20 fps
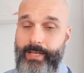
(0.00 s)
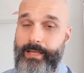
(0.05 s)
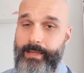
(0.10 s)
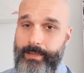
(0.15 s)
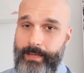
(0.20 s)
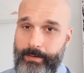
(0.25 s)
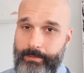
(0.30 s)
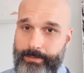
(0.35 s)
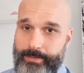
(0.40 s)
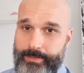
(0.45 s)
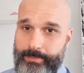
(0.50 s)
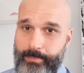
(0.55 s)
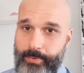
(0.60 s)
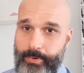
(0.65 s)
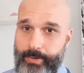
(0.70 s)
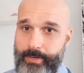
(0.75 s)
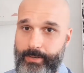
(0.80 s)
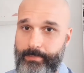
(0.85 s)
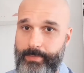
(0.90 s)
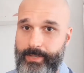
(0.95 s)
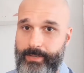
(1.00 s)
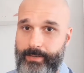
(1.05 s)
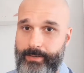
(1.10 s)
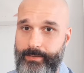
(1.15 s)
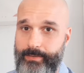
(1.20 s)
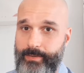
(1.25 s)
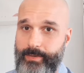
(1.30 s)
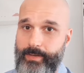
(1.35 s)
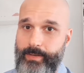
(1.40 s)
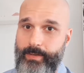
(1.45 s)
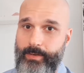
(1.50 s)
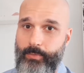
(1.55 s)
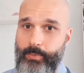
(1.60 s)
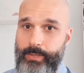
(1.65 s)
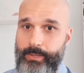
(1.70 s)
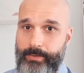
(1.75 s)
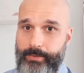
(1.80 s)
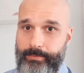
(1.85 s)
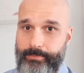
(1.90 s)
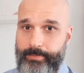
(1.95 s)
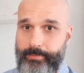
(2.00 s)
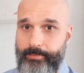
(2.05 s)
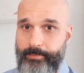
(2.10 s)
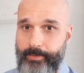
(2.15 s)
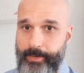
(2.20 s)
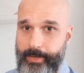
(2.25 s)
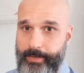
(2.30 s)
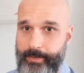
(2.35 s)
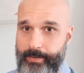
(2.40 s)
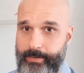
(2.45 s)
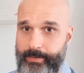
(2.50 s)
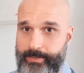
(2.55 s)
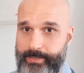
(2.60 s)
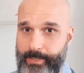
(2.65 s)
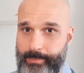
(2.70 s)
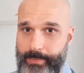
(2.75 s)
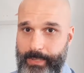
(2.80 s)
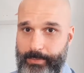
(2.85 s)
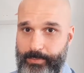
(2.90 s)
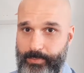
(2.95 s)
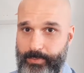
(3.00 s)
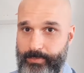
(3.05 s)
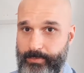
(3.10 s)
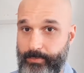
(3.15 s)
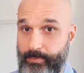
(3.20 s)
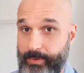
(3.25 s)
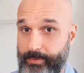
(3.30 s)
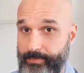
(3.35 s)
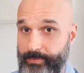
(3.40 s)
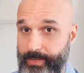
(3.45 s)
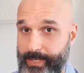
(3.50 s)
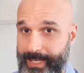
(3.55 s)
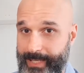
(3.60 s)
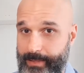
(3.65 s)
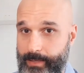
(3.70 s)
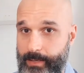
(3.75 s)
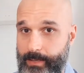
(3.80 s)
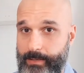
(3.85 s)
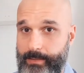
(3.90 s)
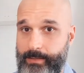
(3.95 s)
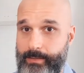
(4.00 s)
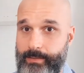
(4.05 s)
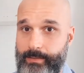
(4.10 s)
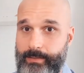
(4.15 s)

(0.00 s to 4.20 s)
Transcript: That one's important because we learn from failure and sometimes we forget that.